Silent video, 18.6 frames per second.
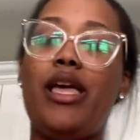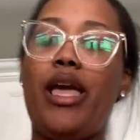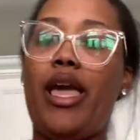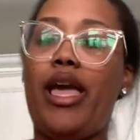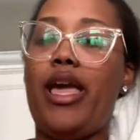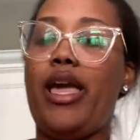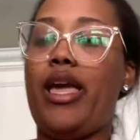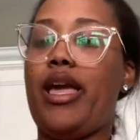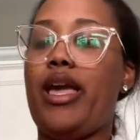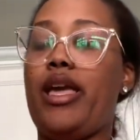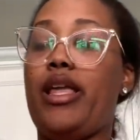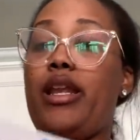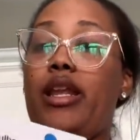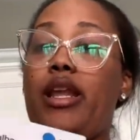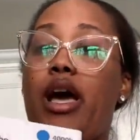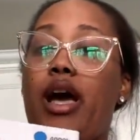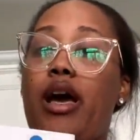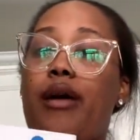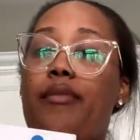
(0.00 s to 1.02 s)
And
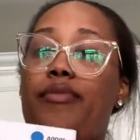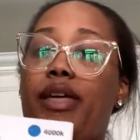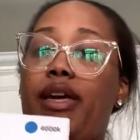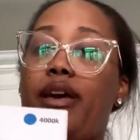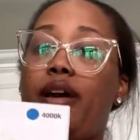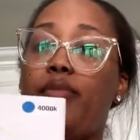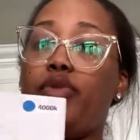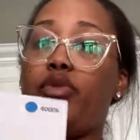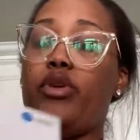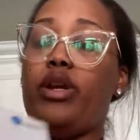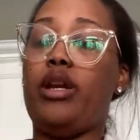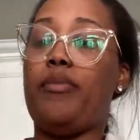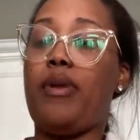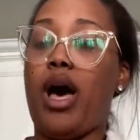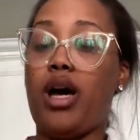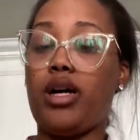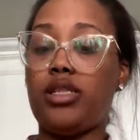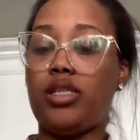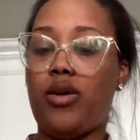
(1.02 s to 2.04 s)
um, they come three in a
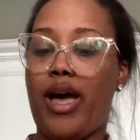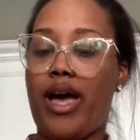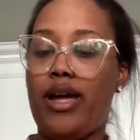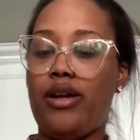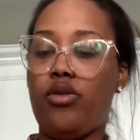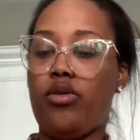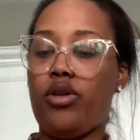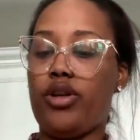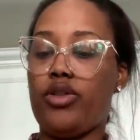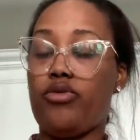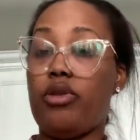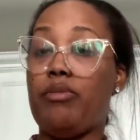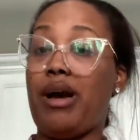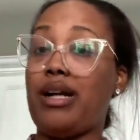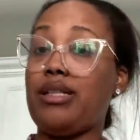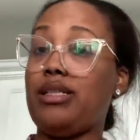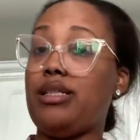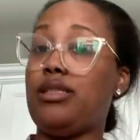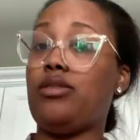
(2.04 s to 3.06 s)
box. So I had to order three
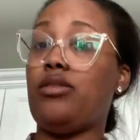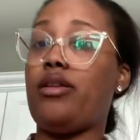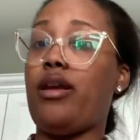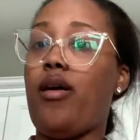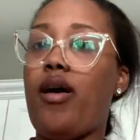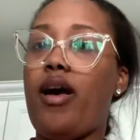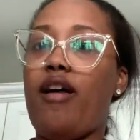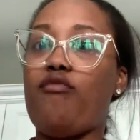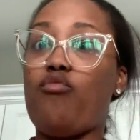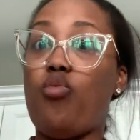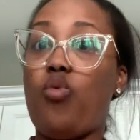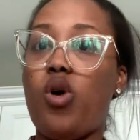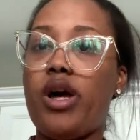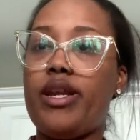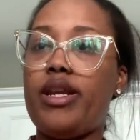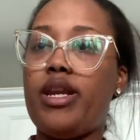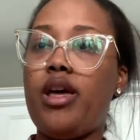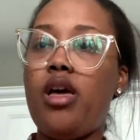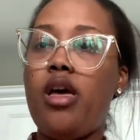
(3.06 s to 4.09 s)
boxes. So now I have
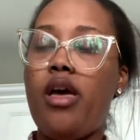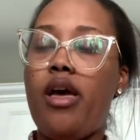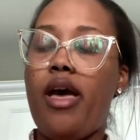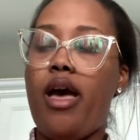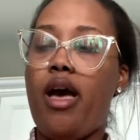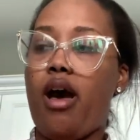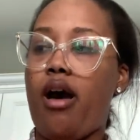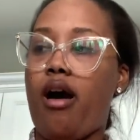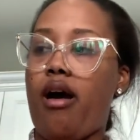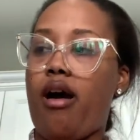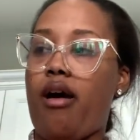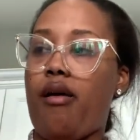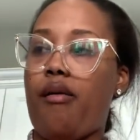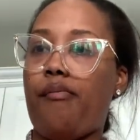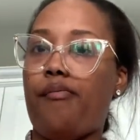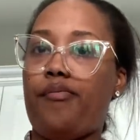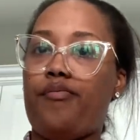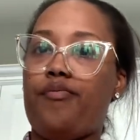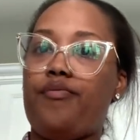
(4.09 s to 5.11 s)
one
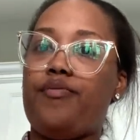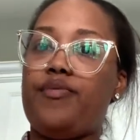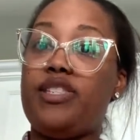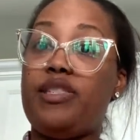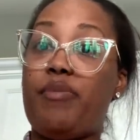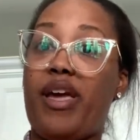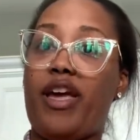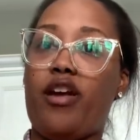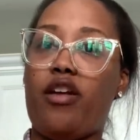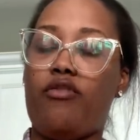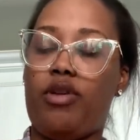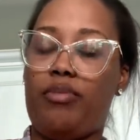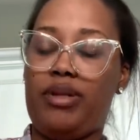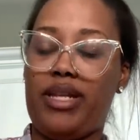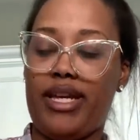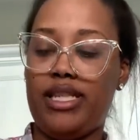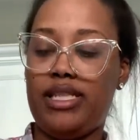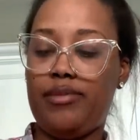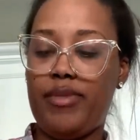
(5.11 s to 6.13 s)
um, spare
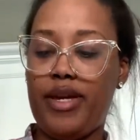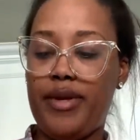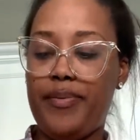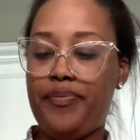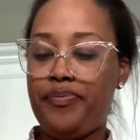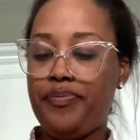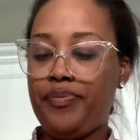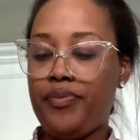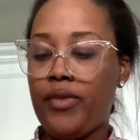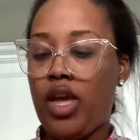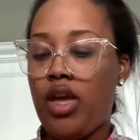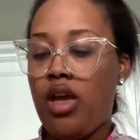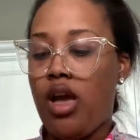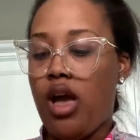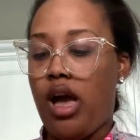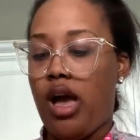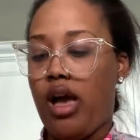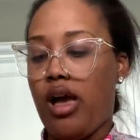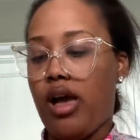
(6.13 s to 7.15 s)
replacement.
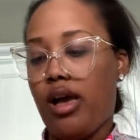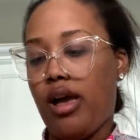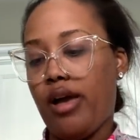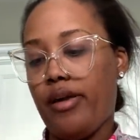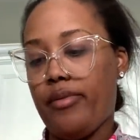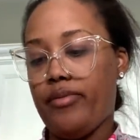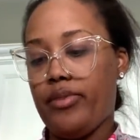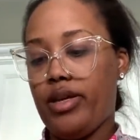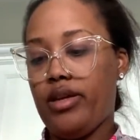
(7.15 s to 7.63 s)
Um,